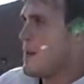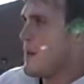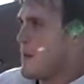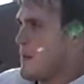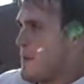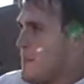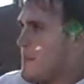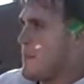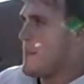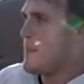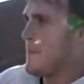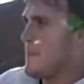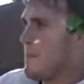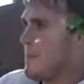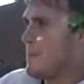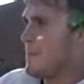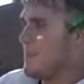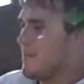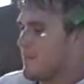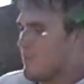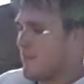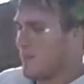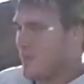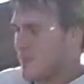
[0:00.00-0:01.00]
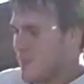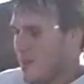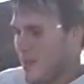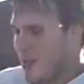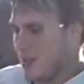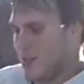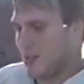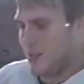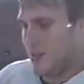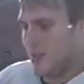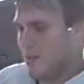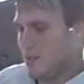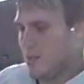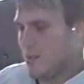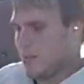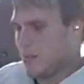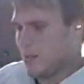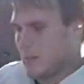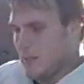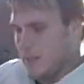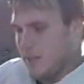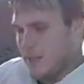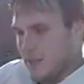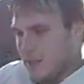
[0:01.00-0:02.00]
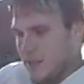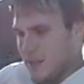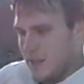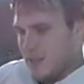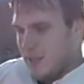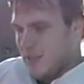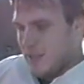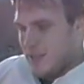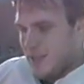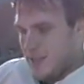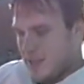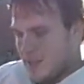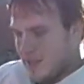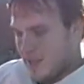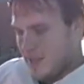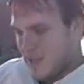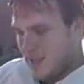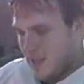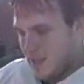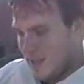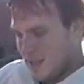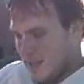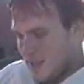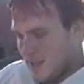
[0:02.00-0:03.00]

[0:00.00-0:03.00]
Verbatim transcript: kind of a circumstance. Here's your big Jim